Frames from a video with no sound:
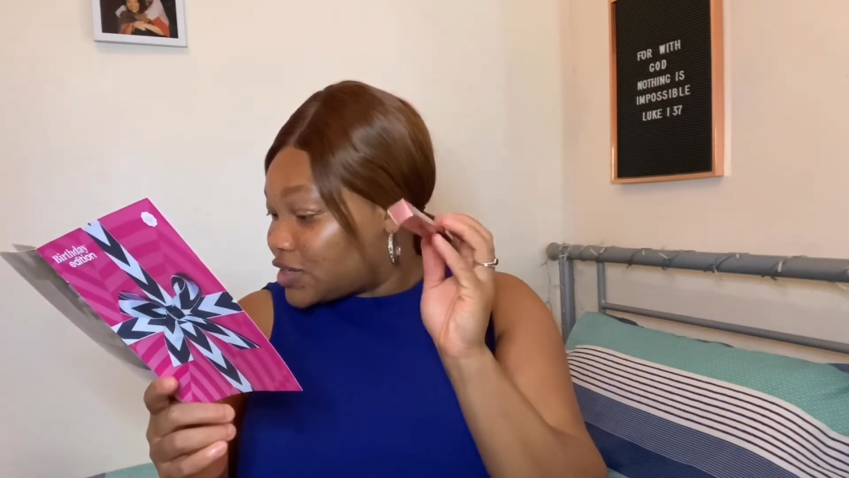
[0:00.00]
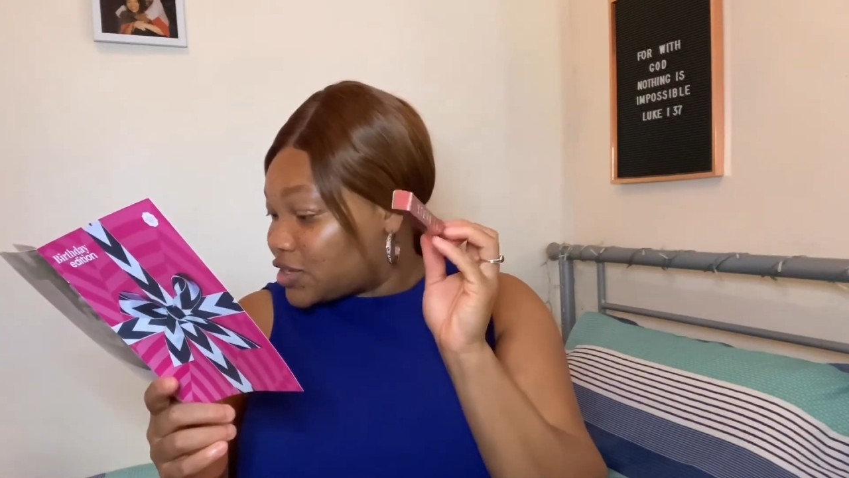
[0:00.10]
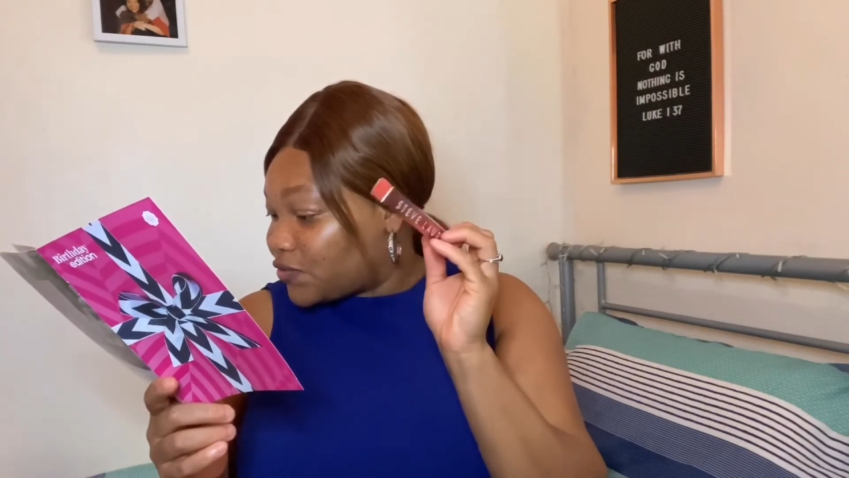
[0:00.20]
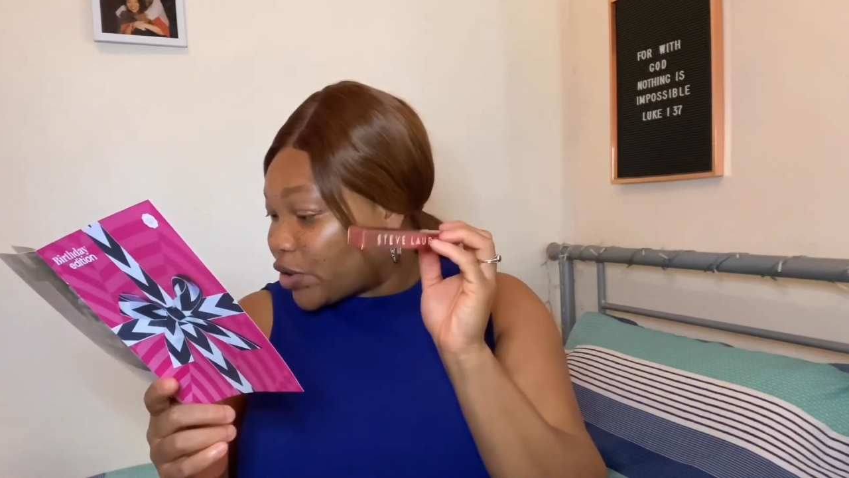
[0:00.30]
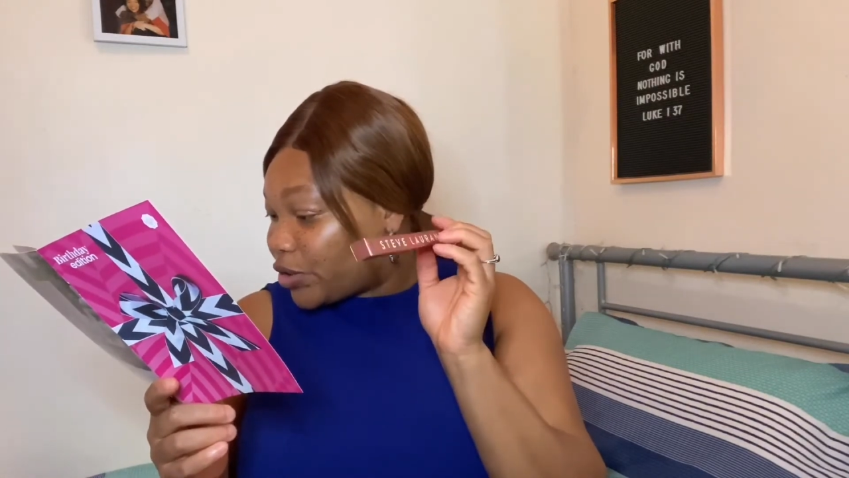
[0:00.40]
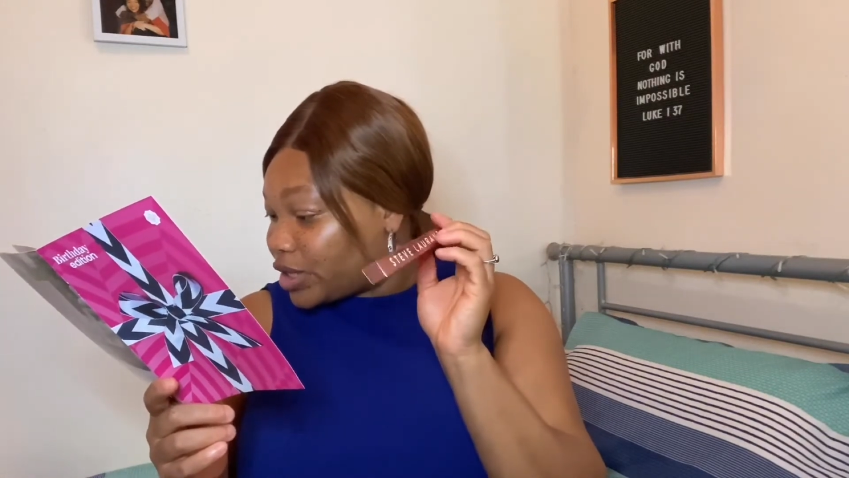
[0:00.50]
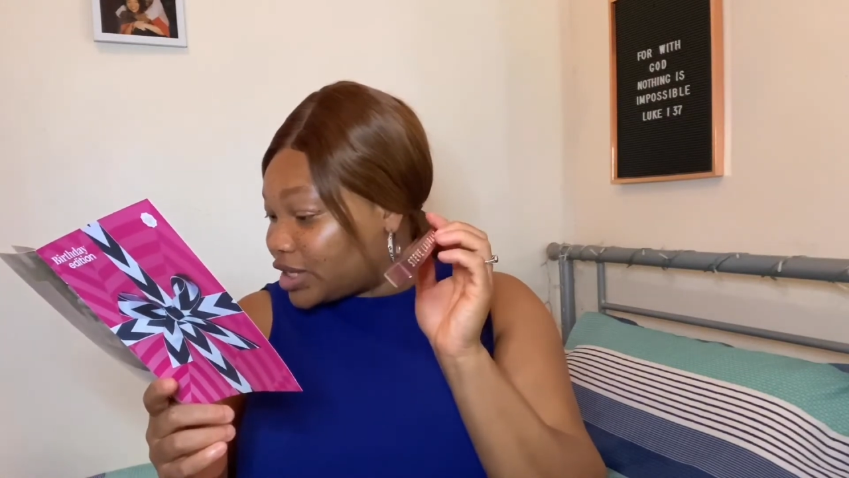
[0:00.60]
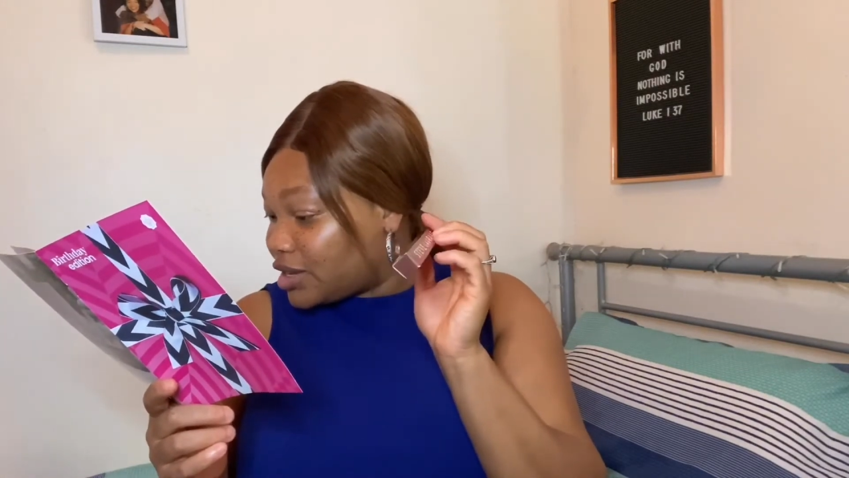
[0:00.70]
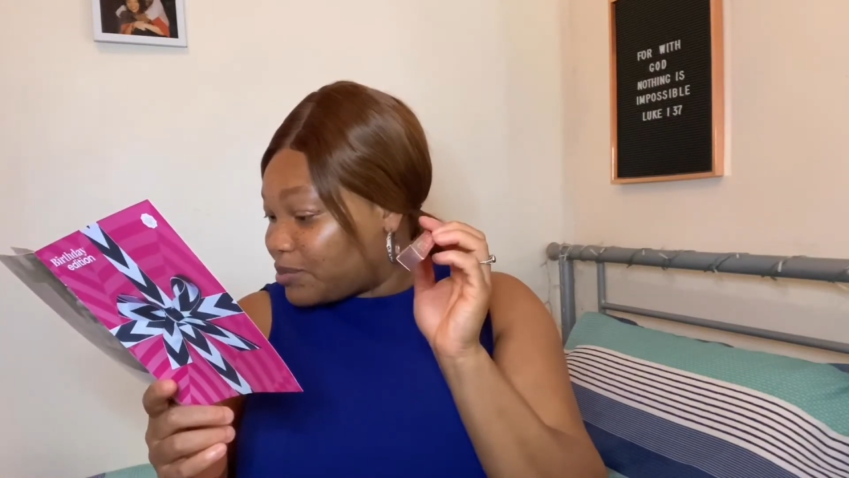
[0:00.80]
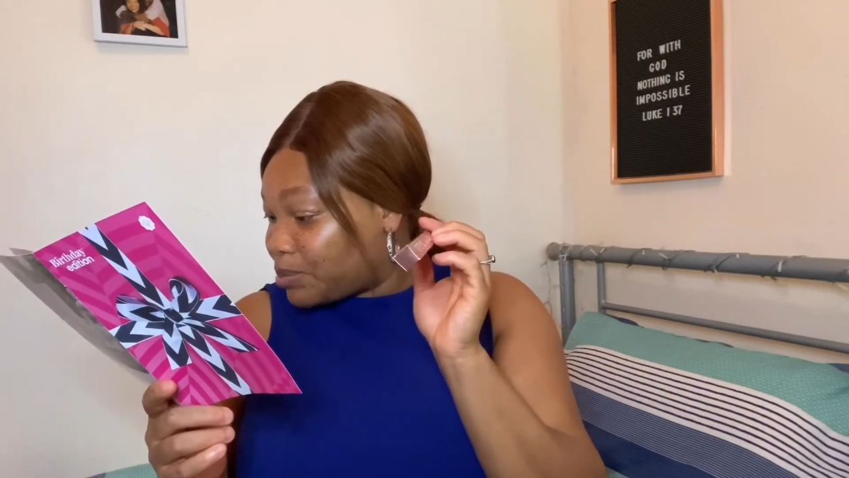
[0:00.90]
is Vogue
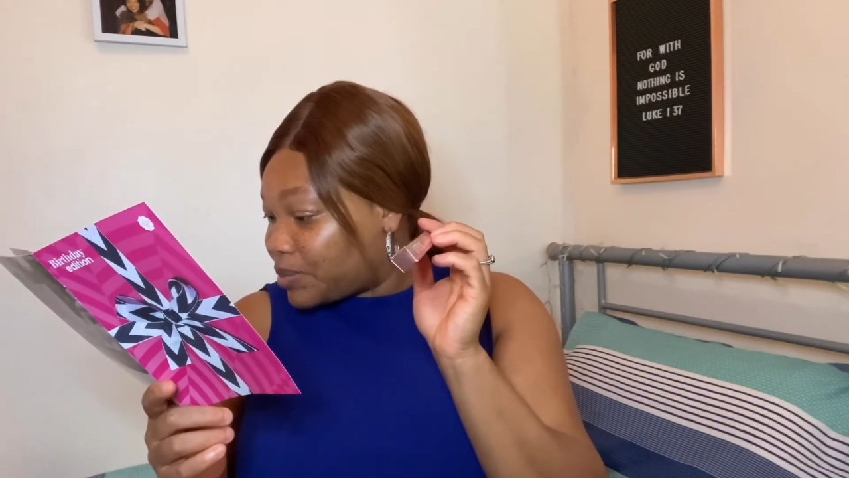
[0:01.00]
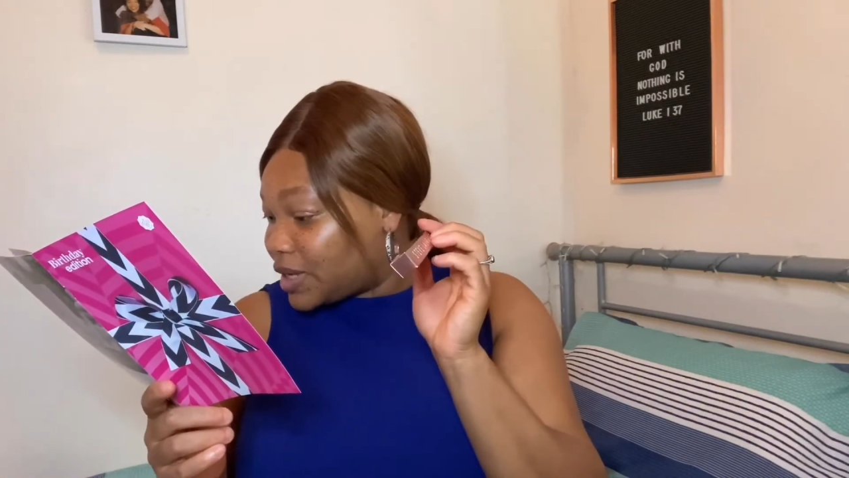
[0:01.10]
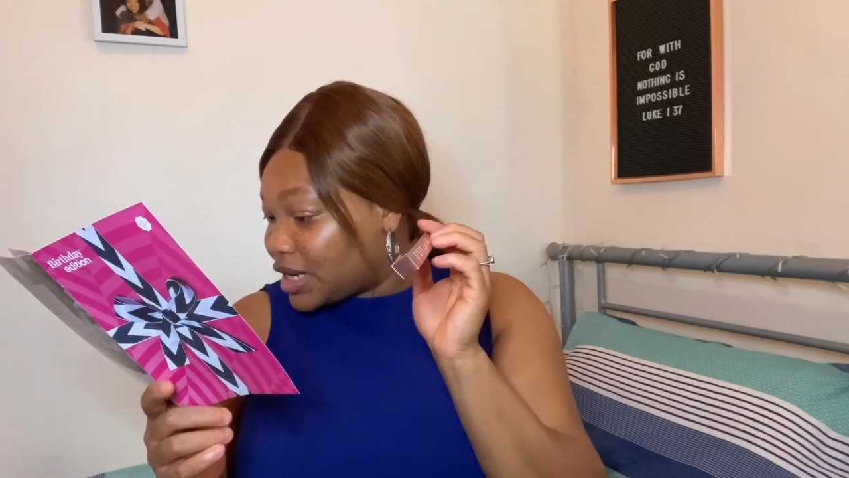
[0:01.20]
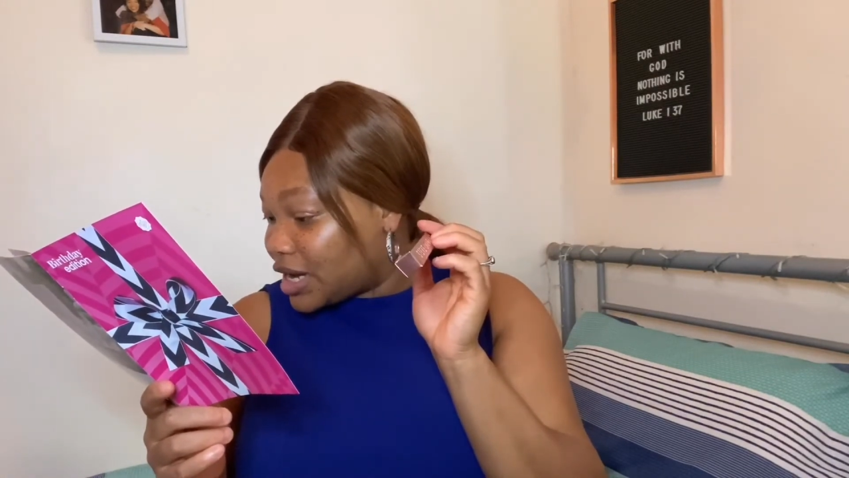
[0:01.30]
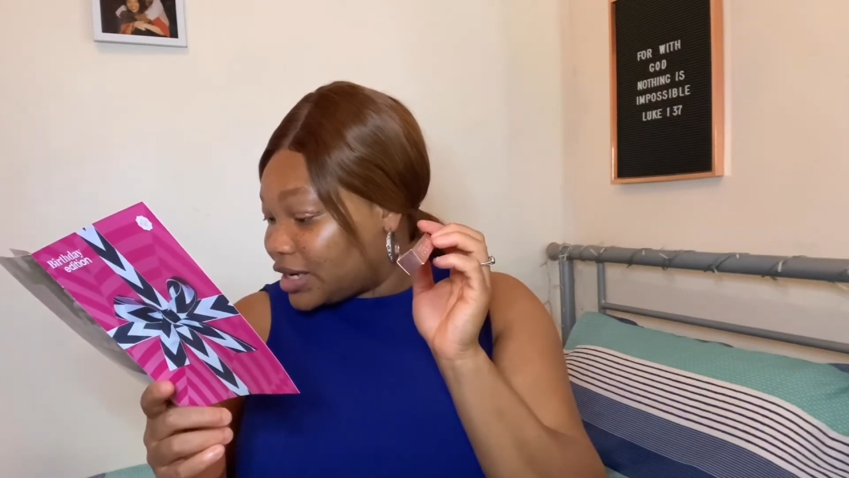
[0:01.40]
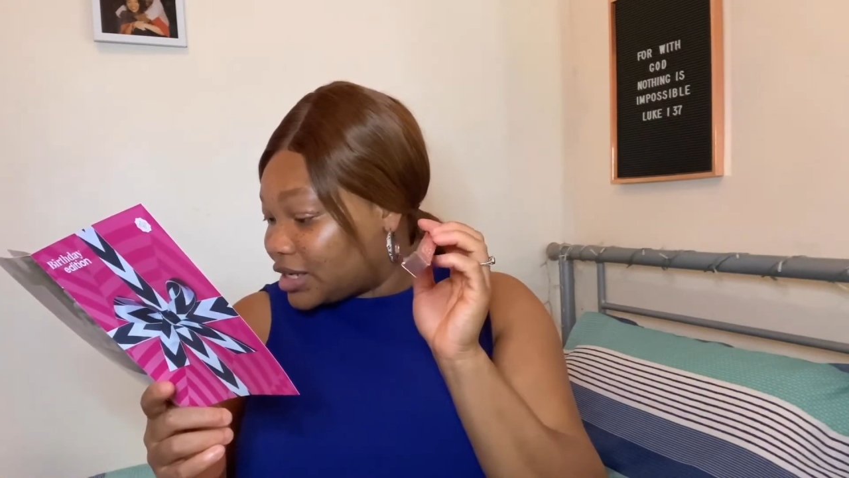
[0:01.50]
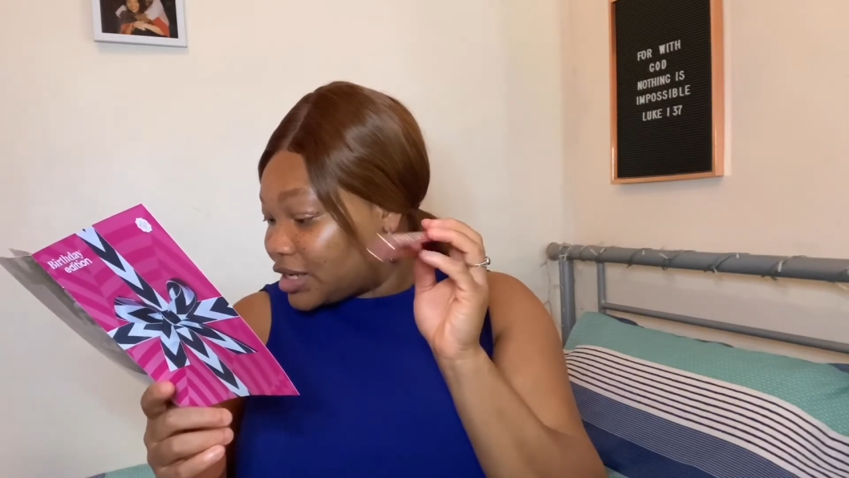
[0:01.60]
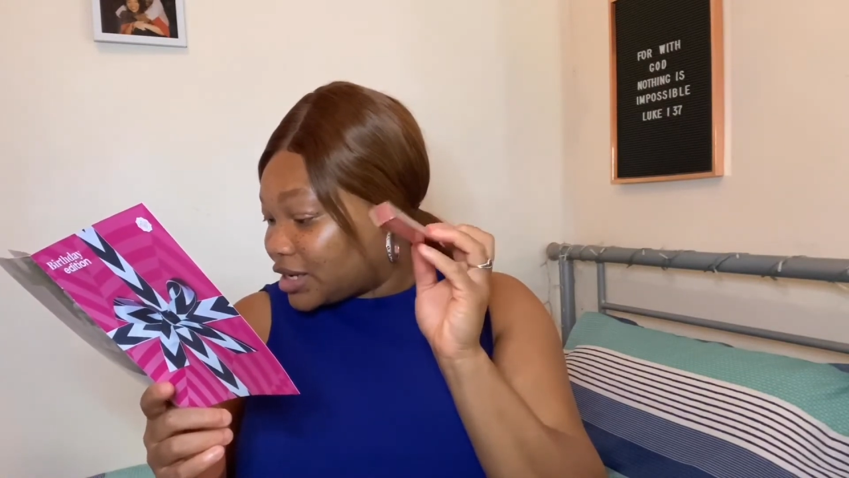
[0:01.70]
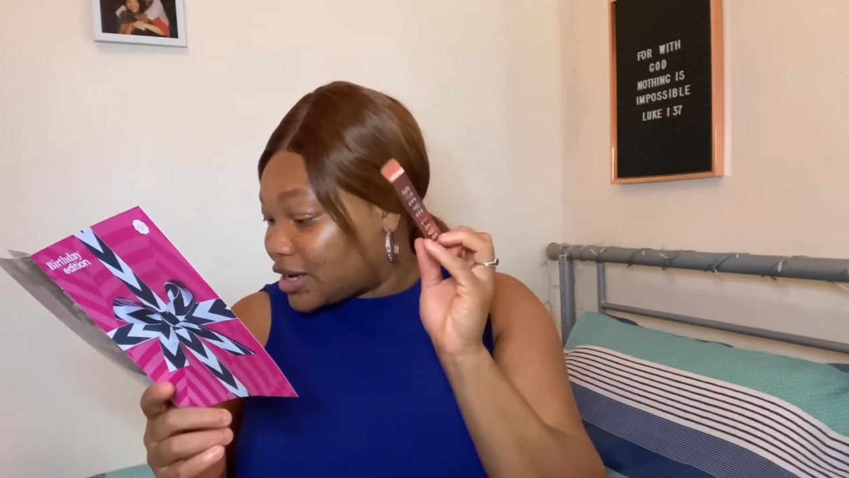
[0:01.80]
lip liner,